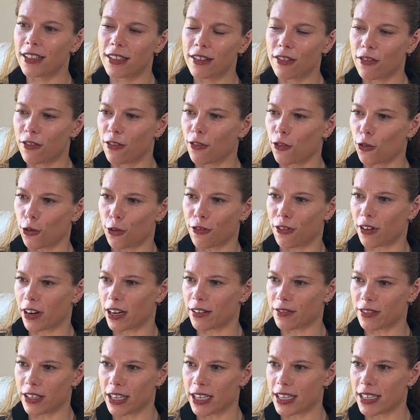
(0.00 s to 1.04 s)
4 or
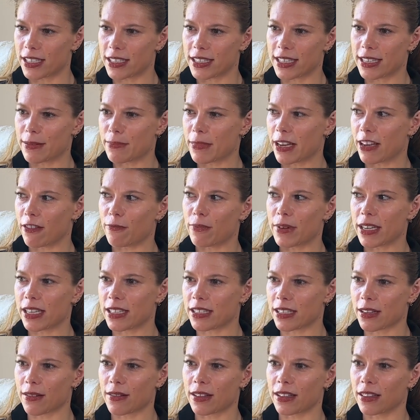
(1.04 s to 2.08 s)
5 years. It may have been
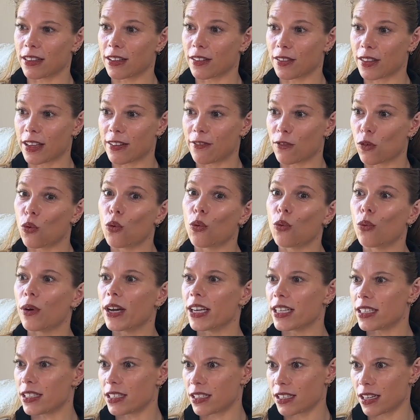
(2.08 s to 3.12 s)
something that they've
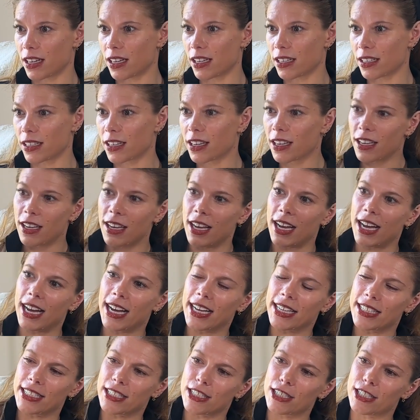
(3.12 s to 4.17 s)
always done,
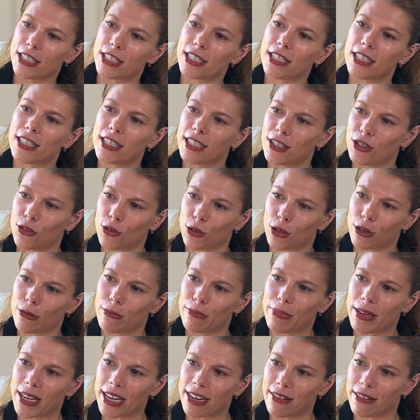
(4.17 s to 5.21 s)
and you're
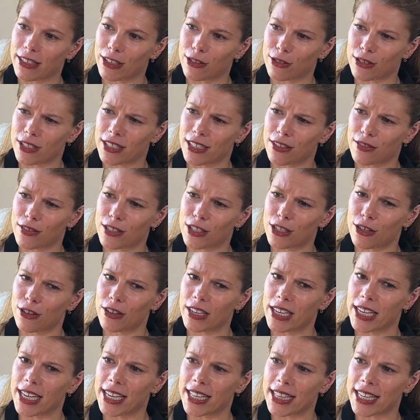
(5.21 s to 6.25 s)
comparing yourself. So
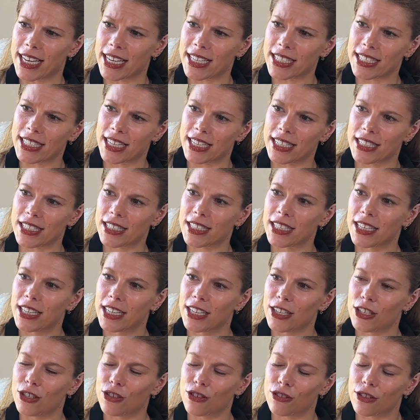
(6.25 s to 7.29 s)
in that sense,
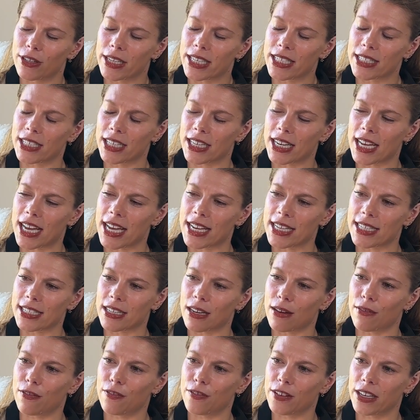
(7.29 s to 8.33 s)
you're always going to end
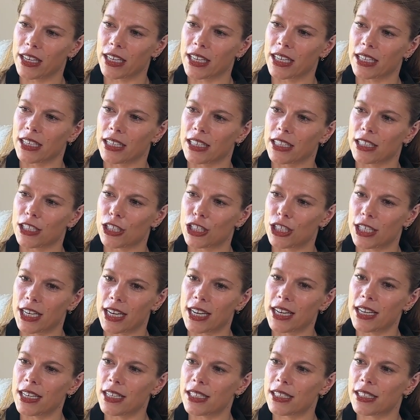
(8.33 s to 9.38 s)
up feeling
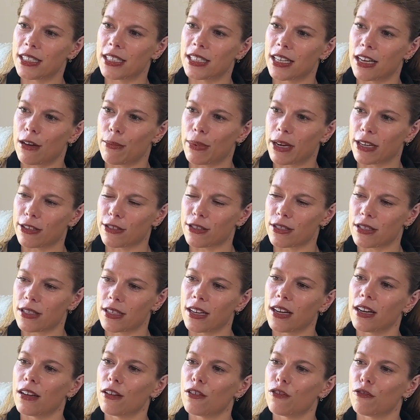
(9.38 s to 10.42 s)
shit about
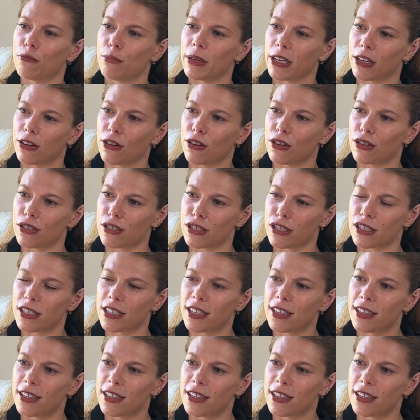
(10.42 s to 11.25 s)
yourself because